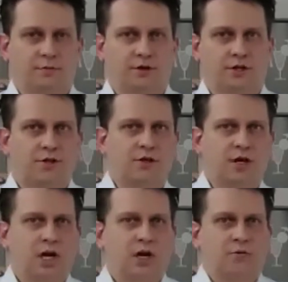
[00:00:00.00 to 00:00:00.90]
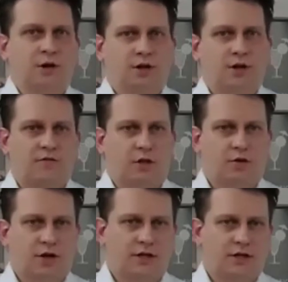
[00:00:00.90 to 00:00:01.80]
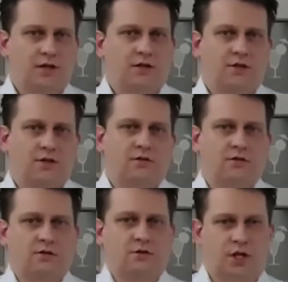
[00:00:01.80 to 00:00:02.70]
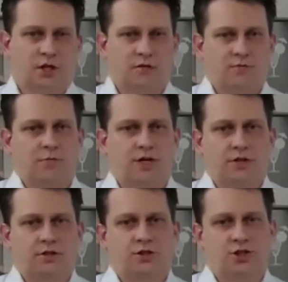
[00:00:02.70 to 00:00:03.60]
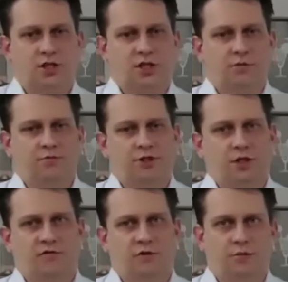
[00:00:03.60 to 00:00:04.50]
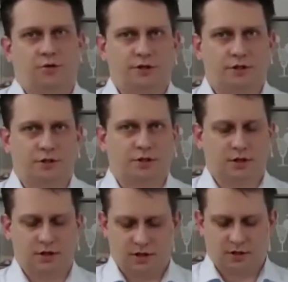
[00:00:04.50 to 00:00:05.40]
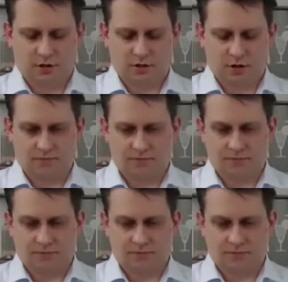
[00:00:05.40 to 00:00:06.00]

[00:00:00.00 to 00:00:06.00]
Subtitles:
printer, we can have a look at it, check the particle shape, check for porosity, and so on.